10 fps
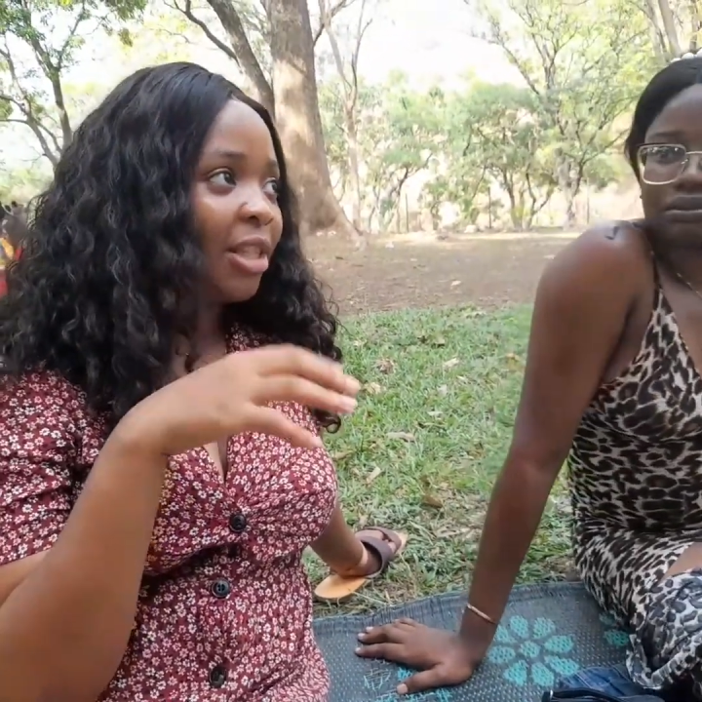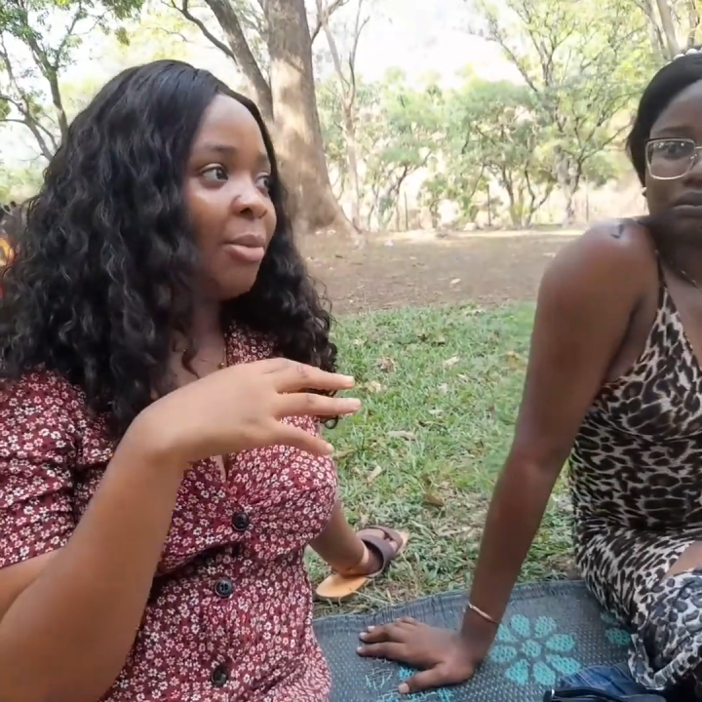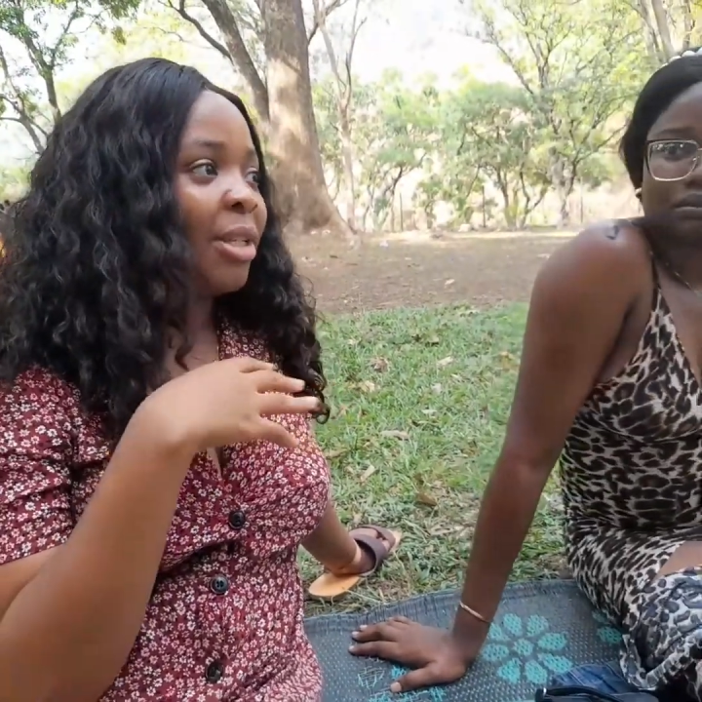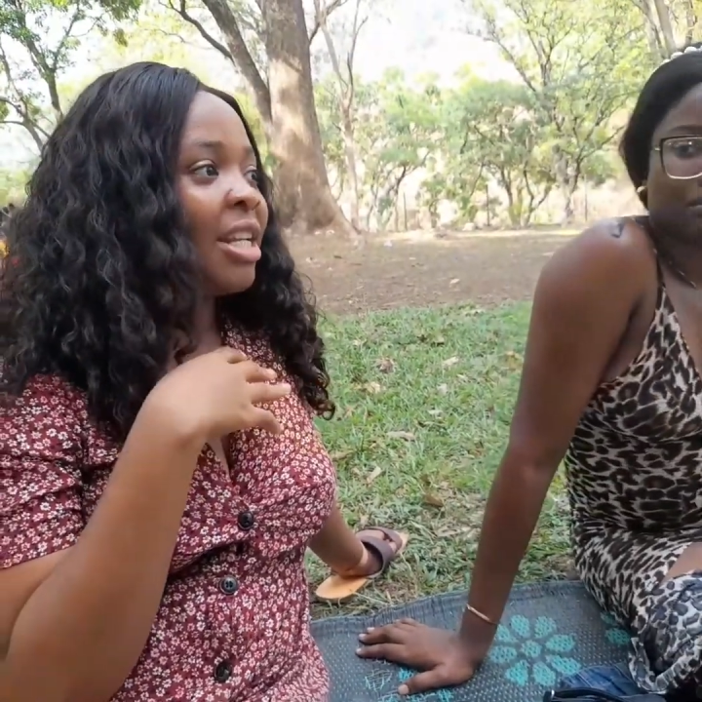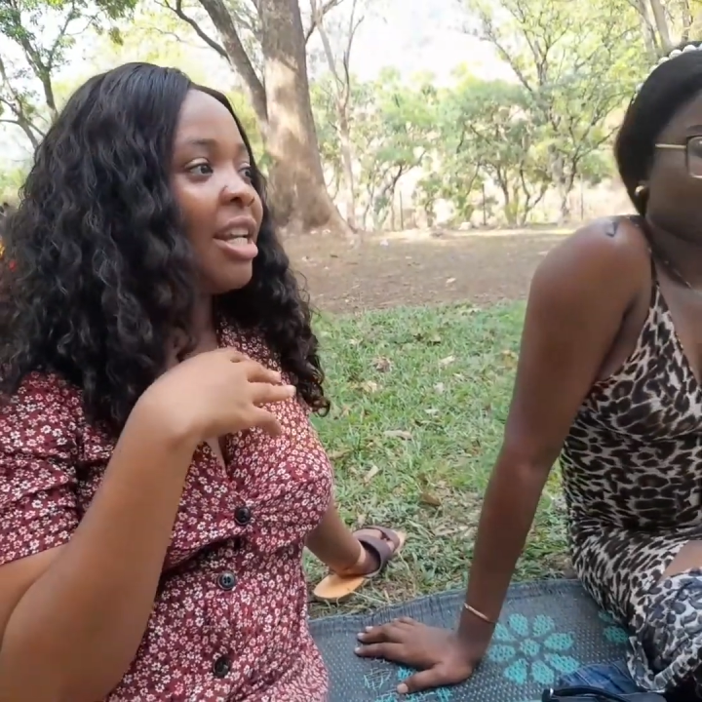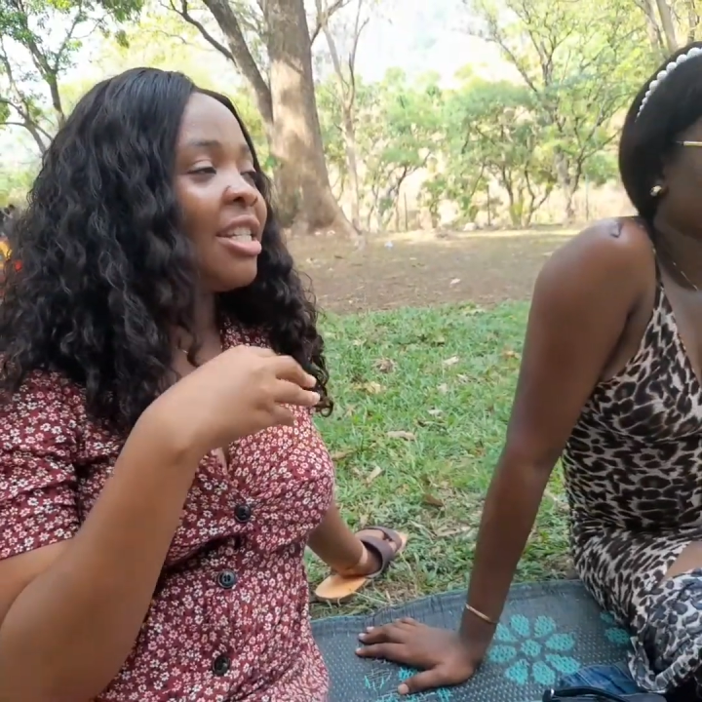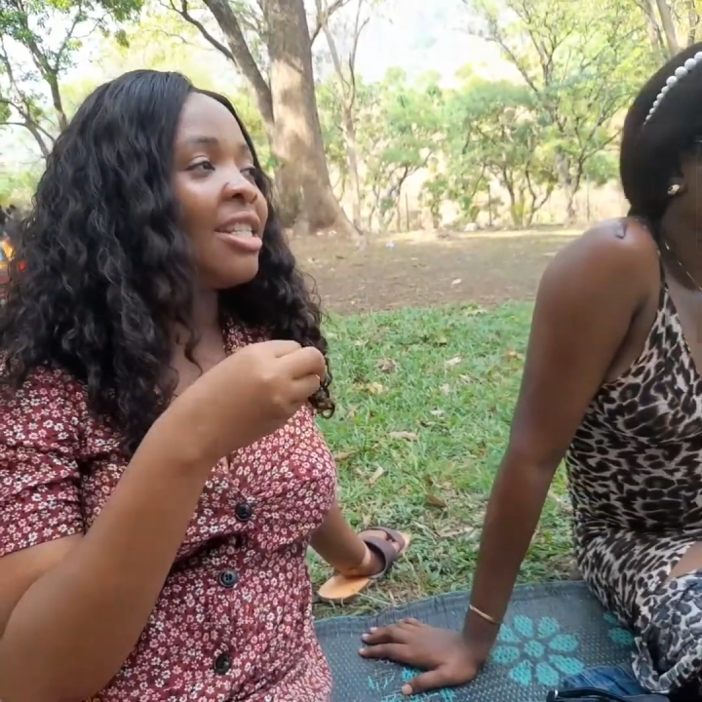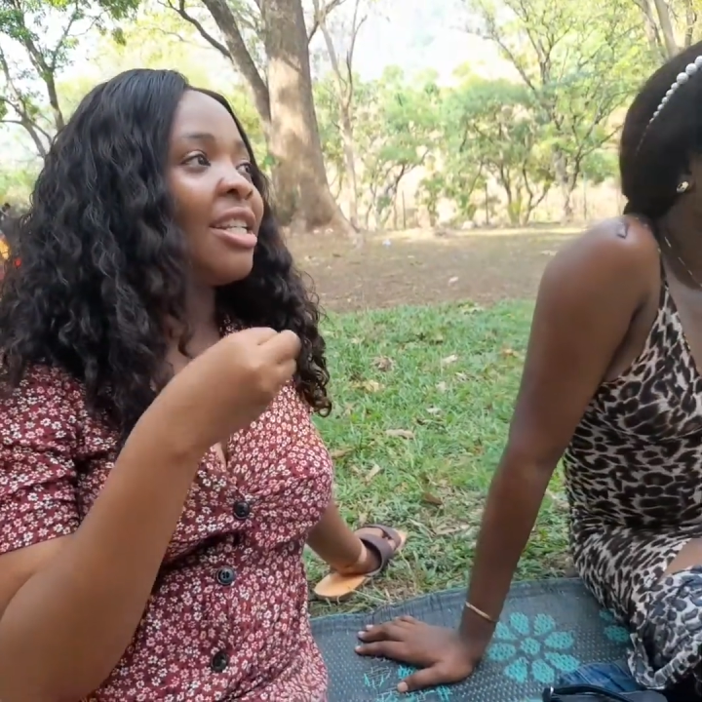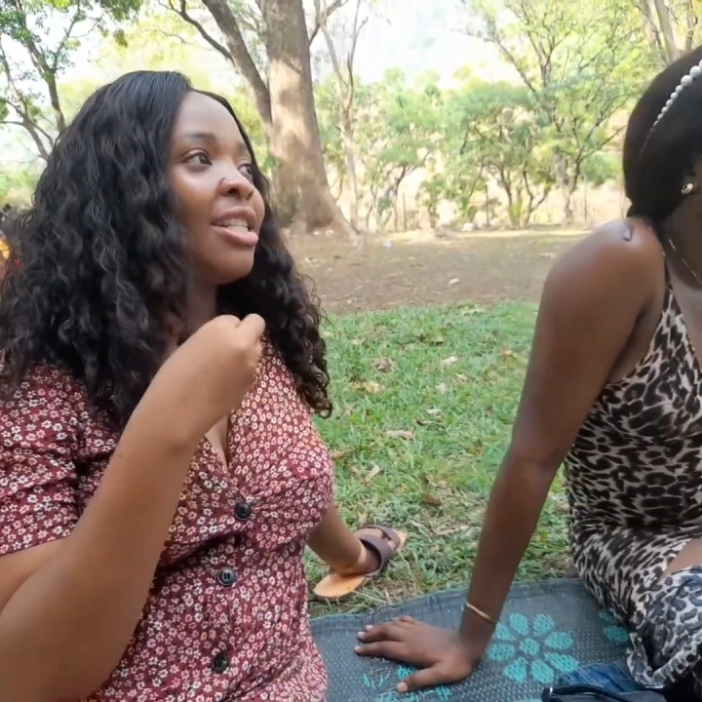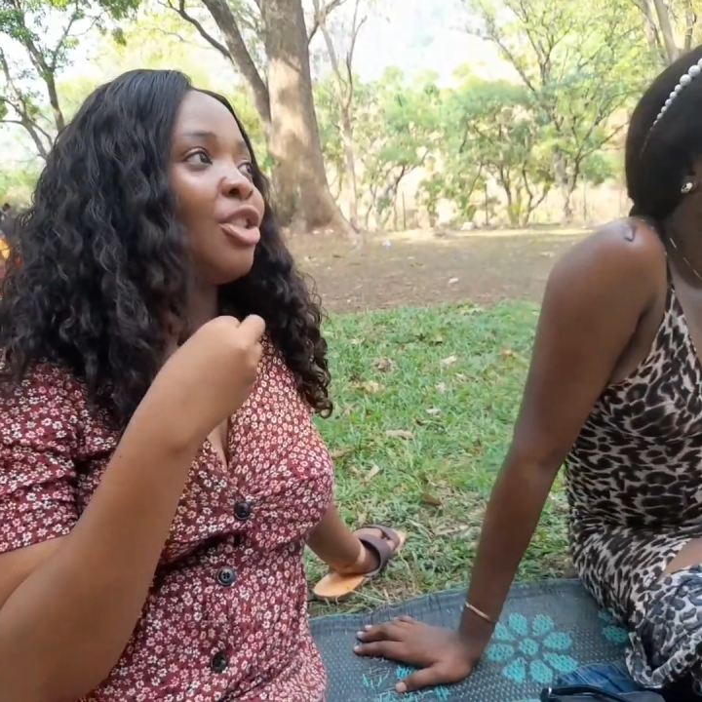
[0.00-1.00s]
The maternal
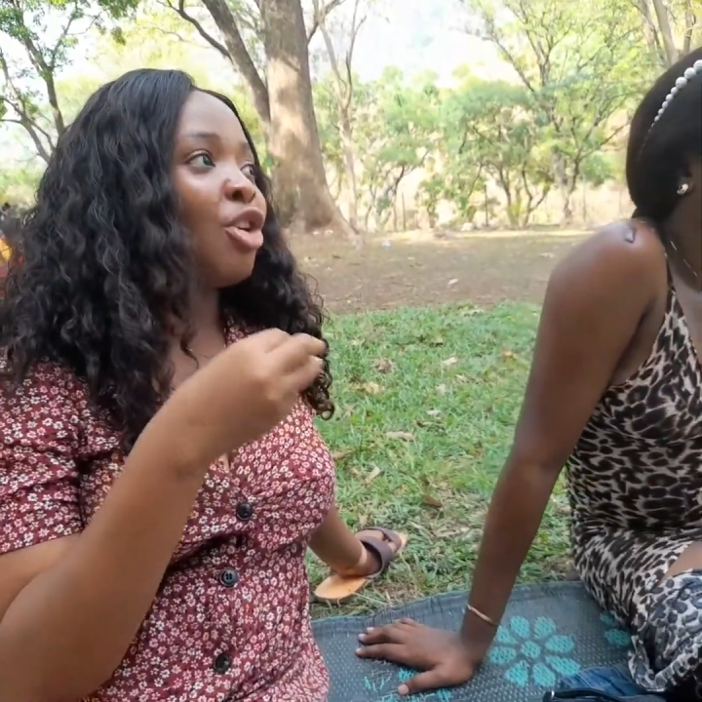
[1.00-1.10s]
instinct is